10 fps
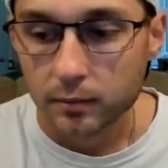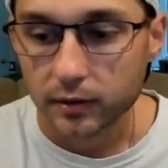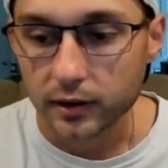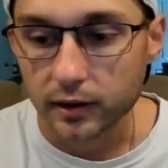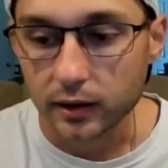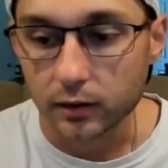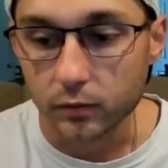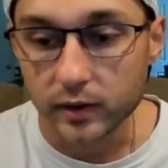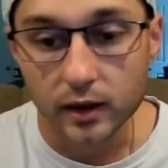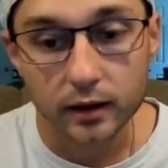
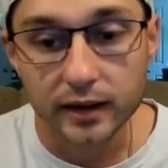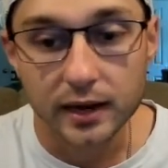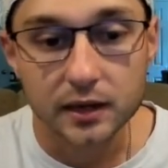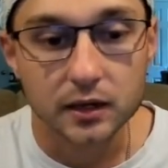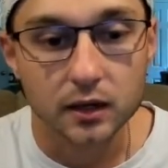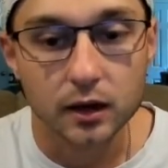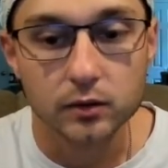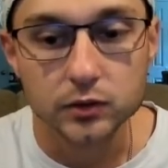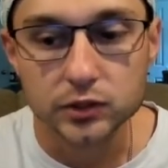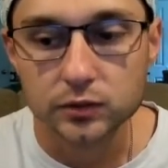But we are getting
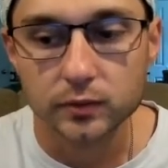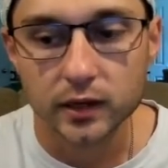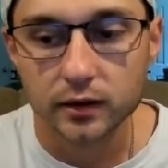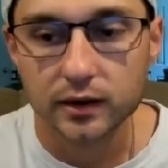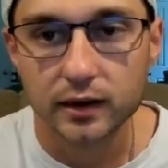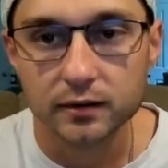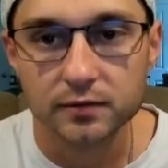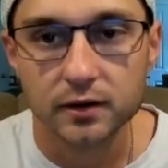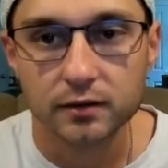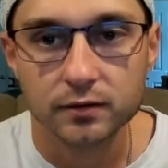close. We are getting
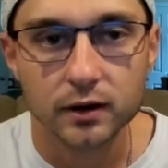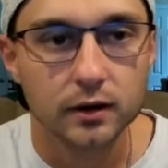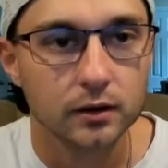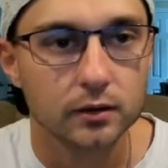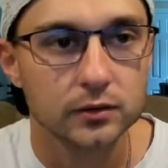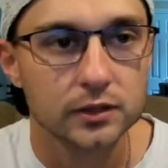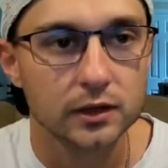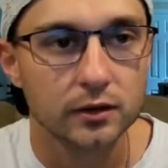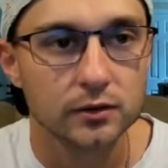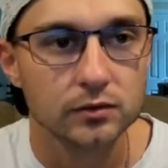very, very close
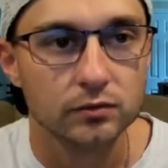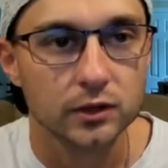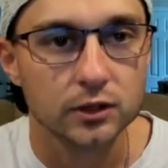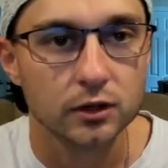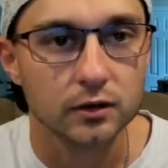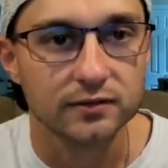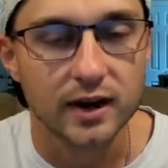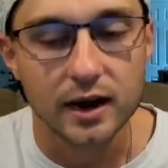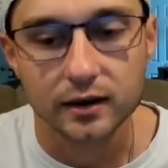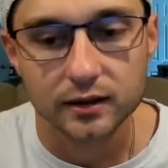here to the return of
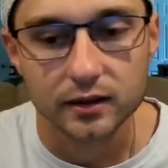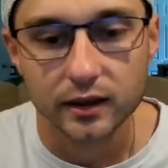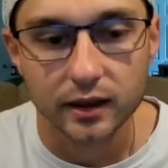hockey.